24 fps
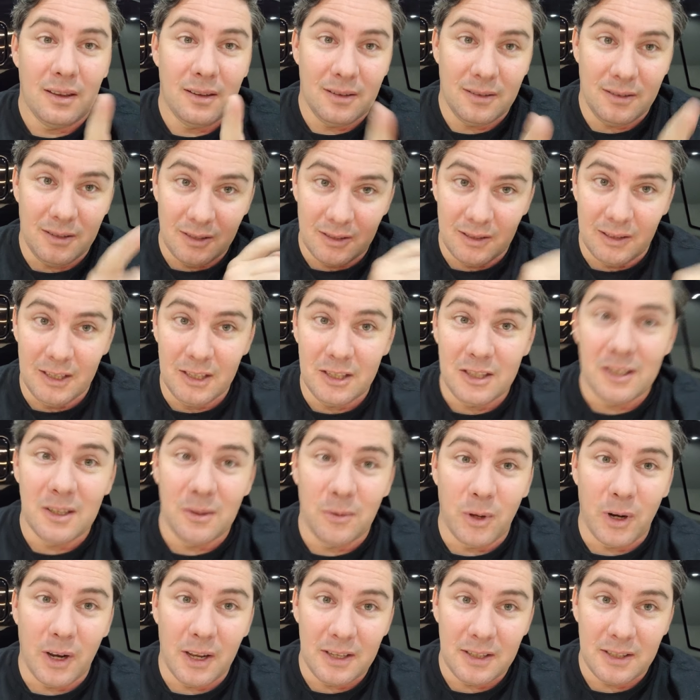just listen to
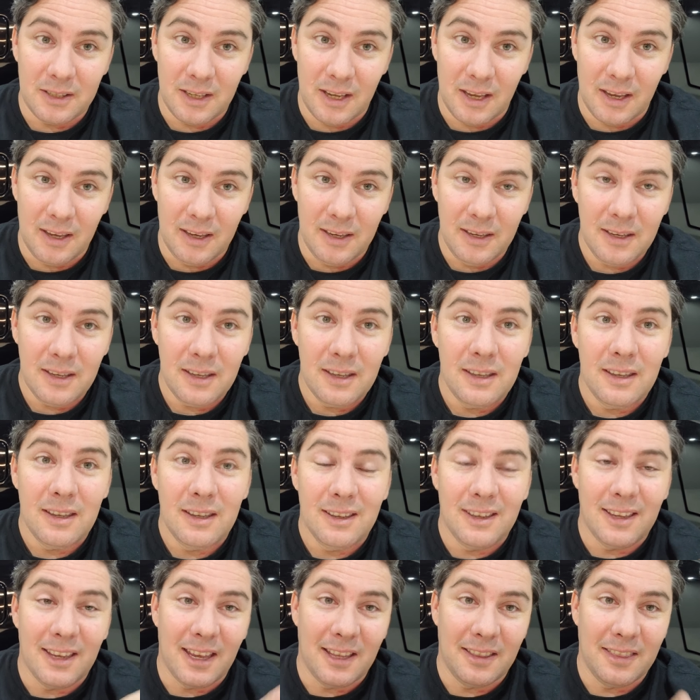what I say
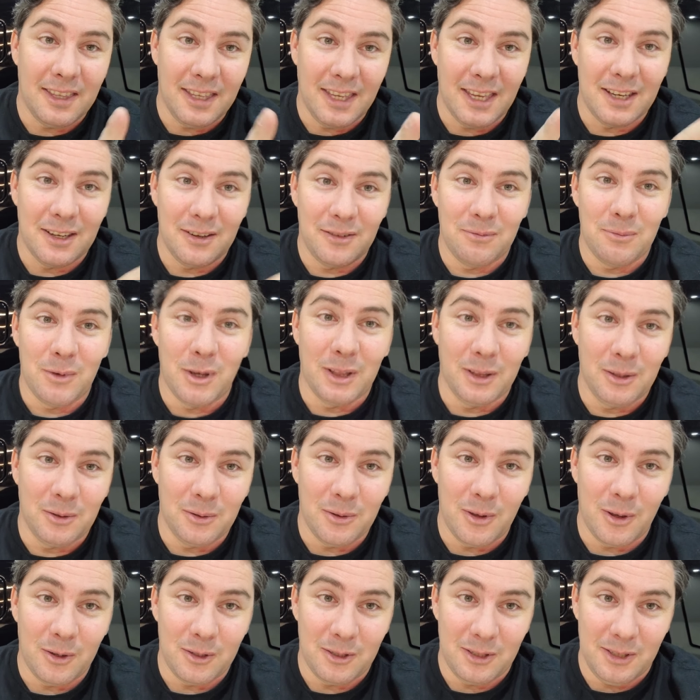at the end of my little
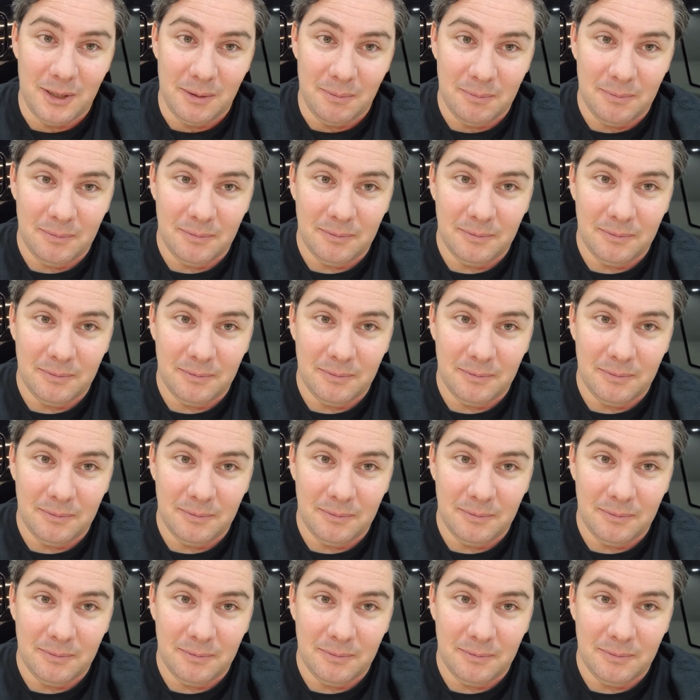hot tip.